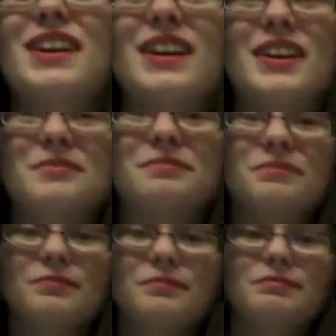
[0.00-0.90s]
Um,
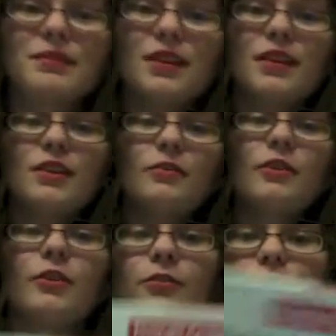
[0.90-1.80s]

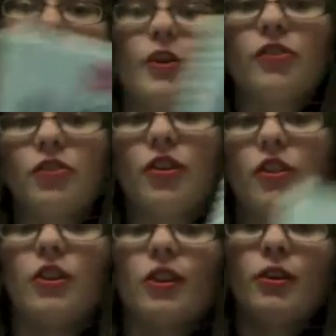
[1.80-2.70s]
one for
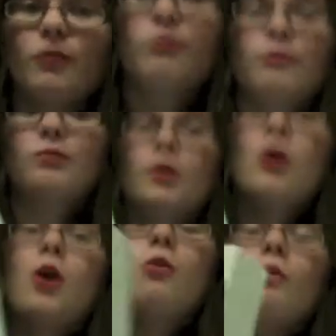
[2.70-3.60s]
Australia and
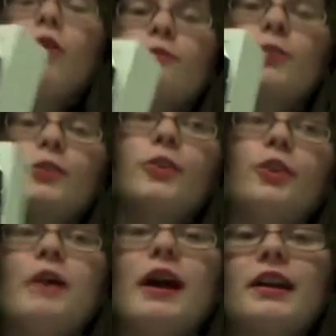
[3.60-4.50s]
one for
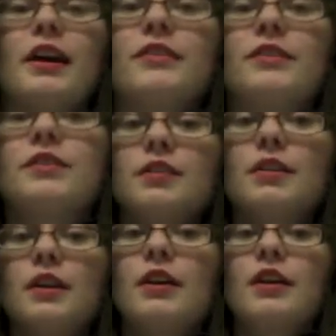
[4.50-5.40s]
Europe. I got
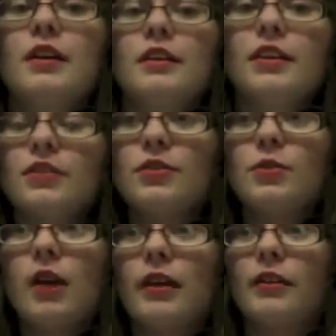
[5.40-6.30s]
these two
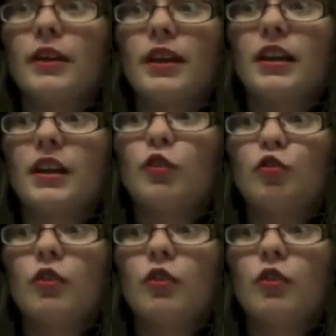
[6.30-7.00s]
and the Canadian